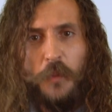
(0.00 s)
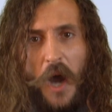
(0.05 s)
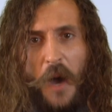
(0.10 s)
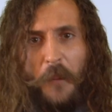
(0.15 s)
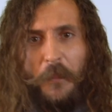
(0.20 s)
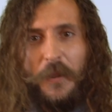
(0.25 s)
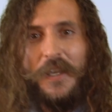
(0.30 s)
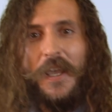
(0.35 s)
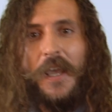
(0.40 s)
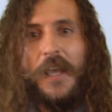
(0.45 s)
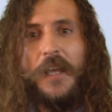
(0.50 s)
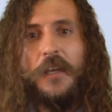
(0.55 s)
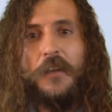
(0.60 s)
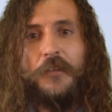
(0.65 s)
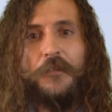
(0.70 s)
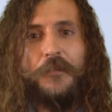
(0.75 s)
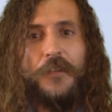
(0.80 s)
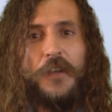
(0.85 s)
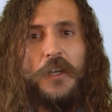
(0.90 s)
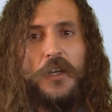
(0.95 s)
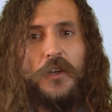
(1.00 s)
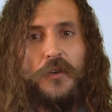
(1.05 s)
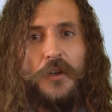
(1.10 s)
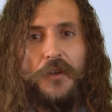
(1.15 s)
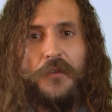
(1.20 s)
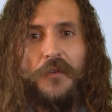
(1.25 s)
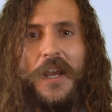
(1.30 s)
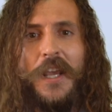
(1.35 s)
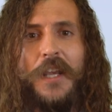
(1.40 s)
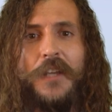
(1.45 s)
propagating fear
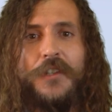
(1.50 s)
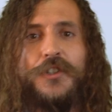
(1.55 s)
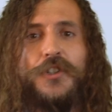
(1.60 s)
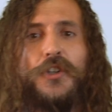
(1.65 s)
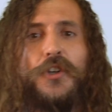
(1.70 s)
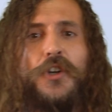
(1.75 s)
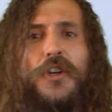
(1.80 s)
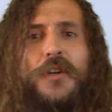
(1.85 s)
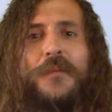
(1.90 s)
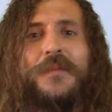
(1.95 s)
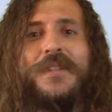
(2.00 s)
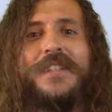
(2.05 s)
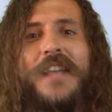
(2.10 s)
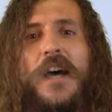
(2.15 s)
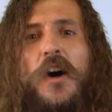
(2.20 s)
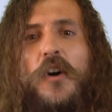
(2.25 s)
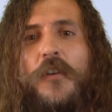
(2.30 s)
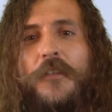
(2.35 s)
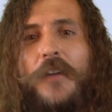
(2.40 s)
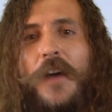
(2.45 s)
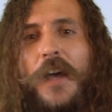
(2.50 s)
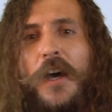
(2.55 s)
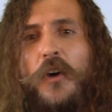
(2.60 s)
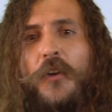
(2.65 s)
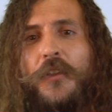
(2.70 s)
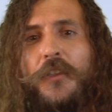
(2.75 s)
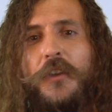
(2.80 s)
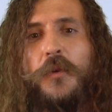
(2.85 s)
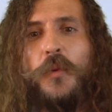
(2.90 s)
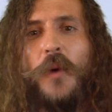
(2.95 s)
and rage to earn himself a
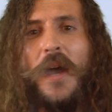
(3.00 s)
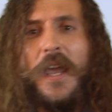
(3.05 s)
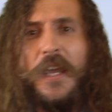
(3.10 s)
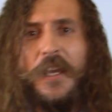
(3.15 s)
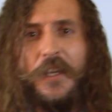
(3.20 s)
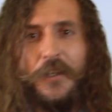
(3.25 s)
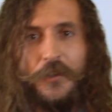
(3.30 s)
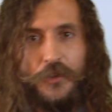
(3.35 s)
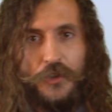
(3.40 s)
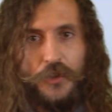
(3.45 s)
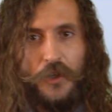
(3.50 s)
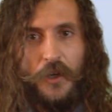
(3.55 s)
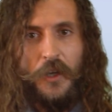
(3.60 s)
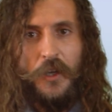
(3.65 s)
healthy wage.